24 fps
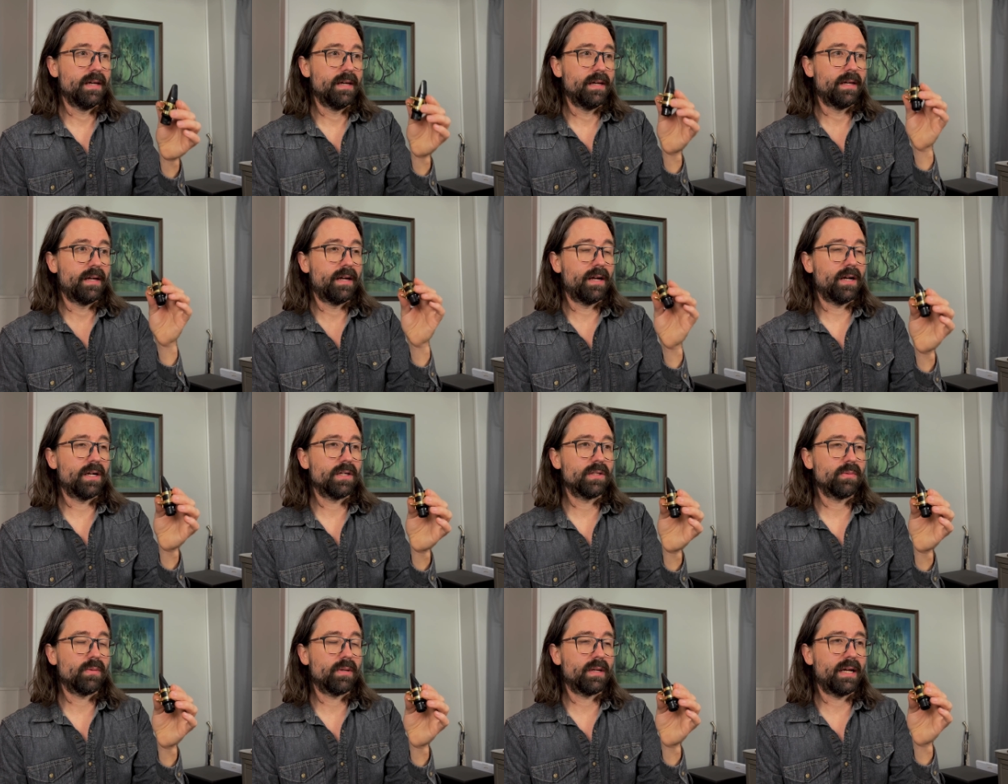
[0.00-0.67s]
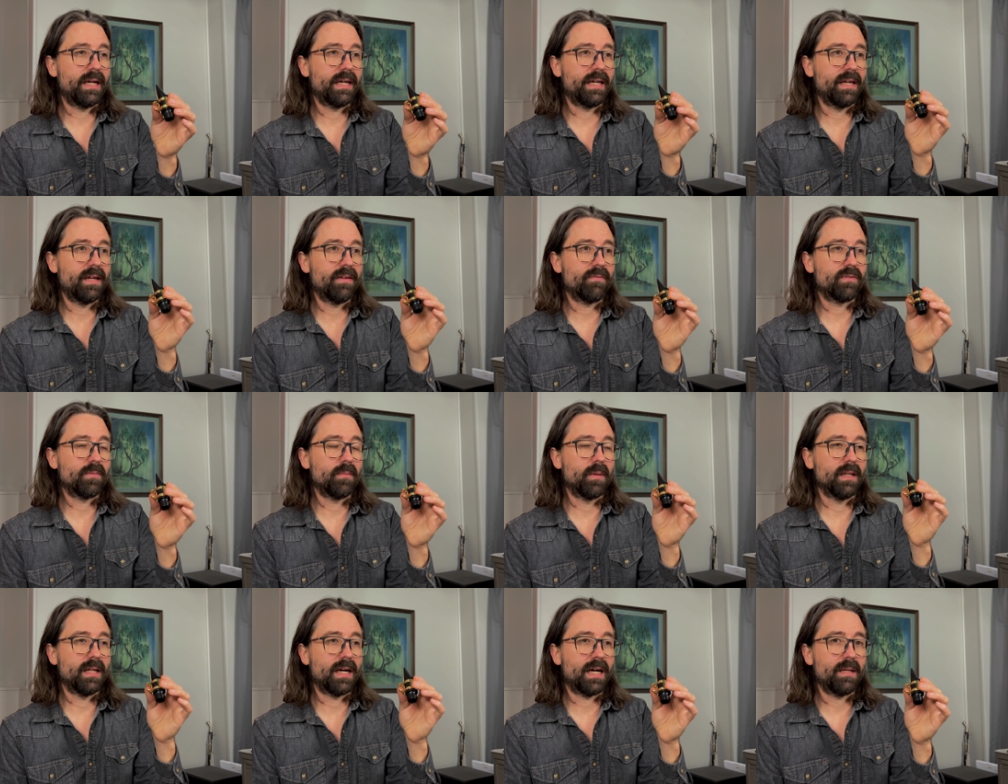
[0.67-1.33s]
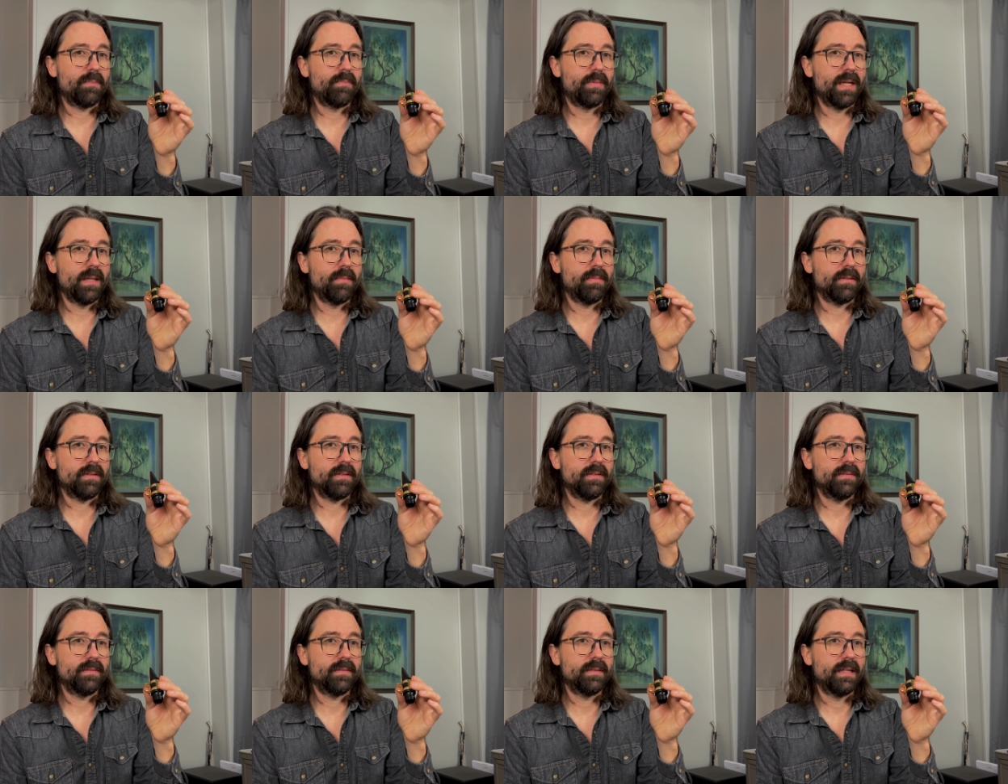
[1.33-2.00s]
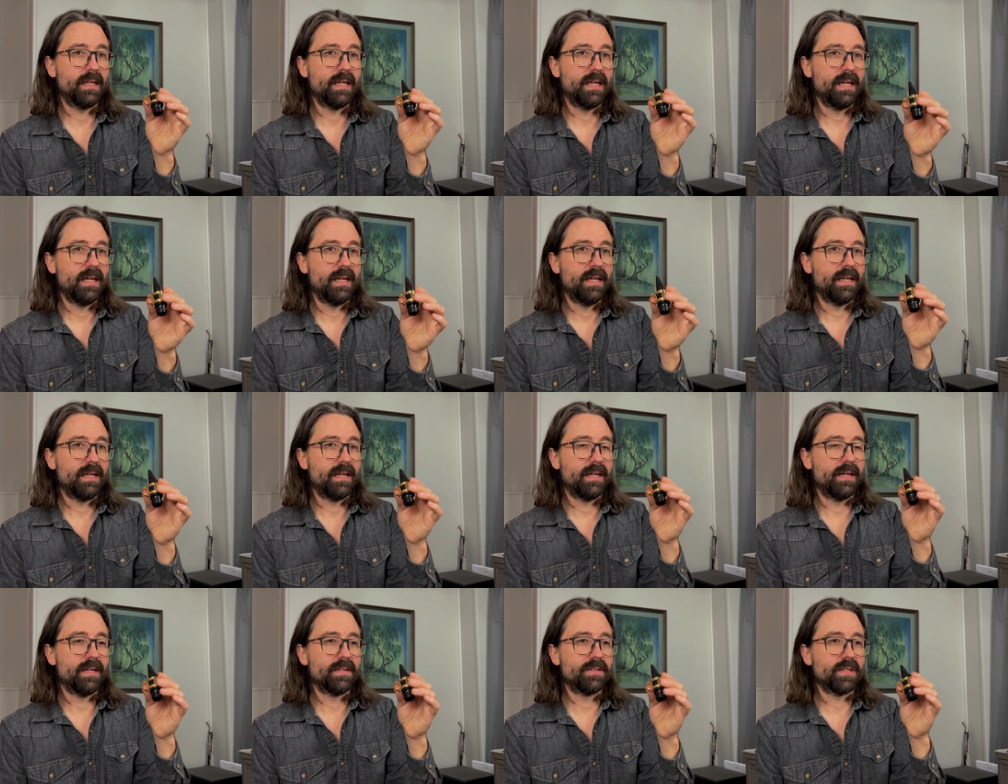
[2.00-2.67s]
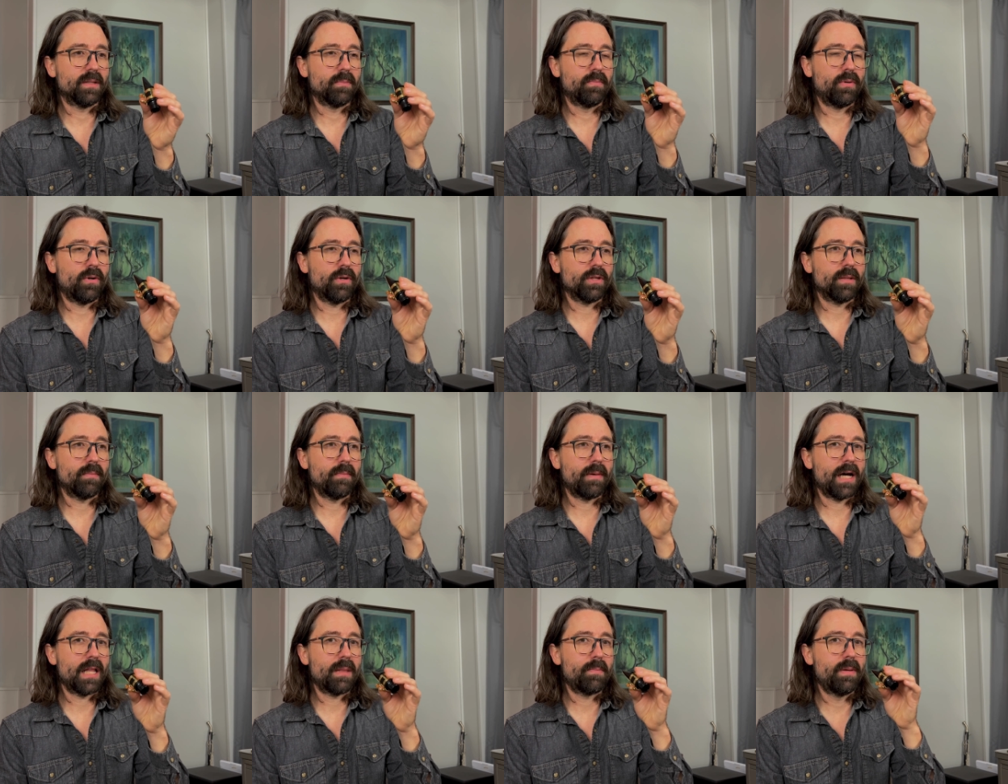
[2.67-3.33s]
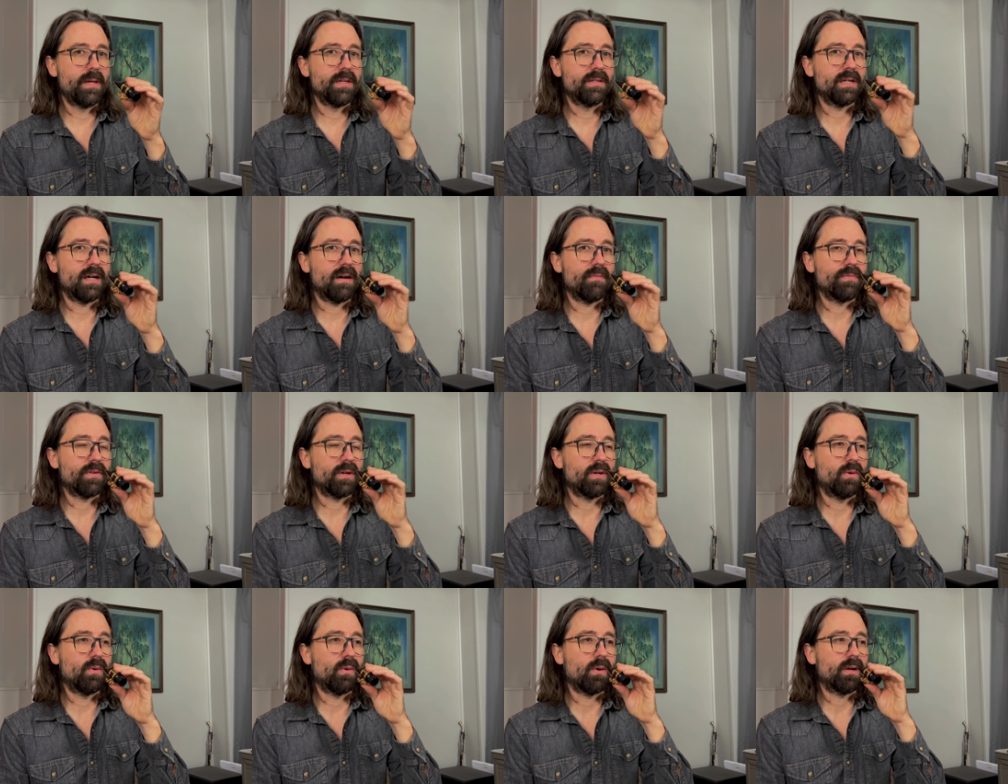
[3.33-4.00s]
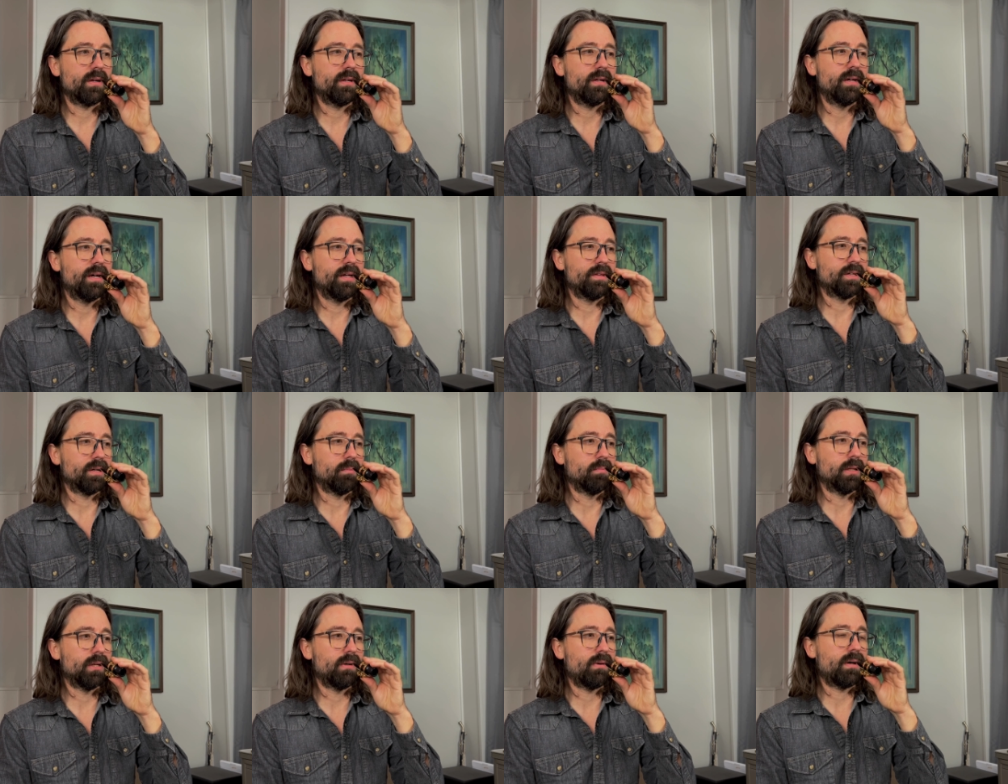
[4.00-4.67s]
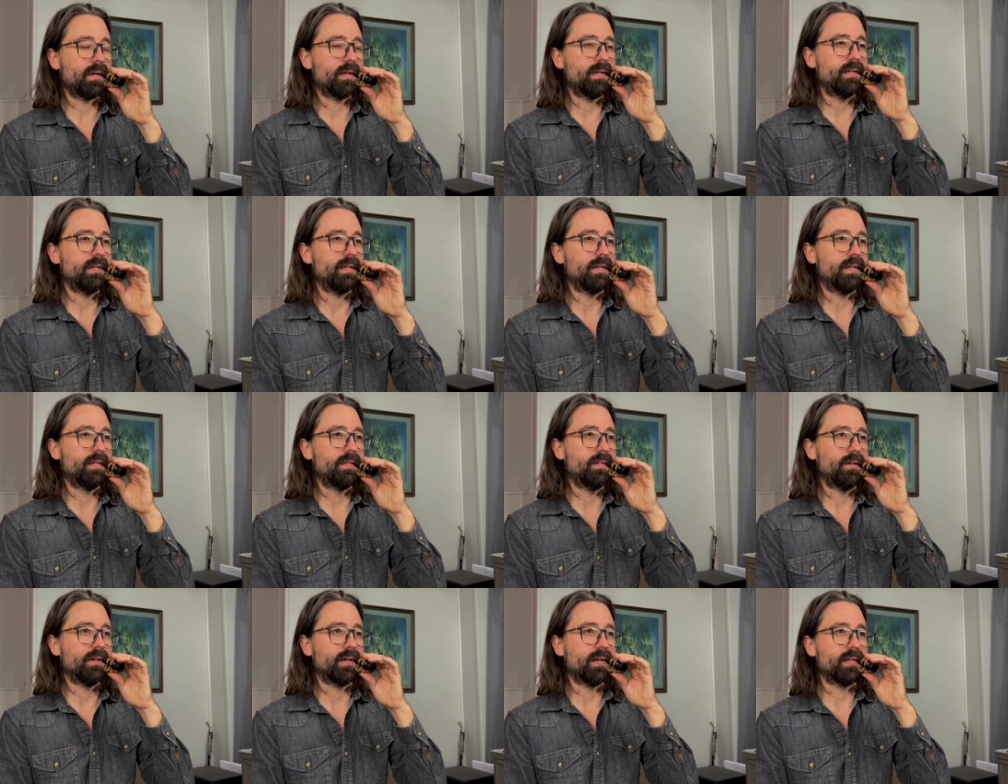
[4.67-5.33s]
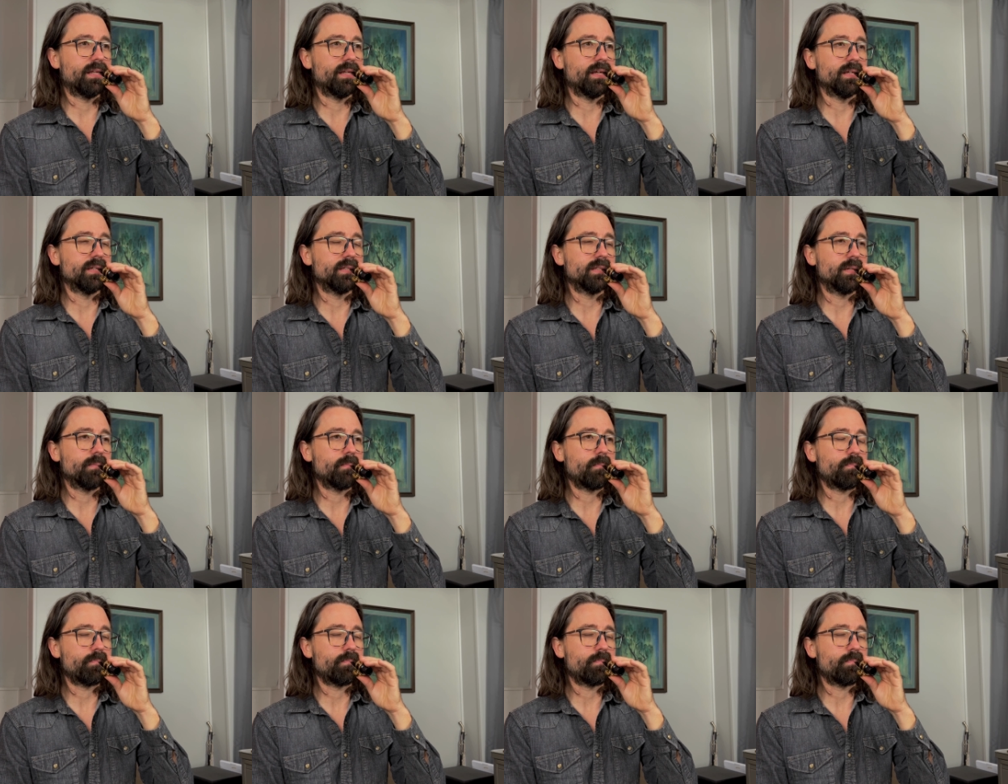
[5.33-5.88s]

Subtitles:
Here's what I get from a lot of people is they'll pull the mouthpiece off their horn and they'll blow on it and they'll get this.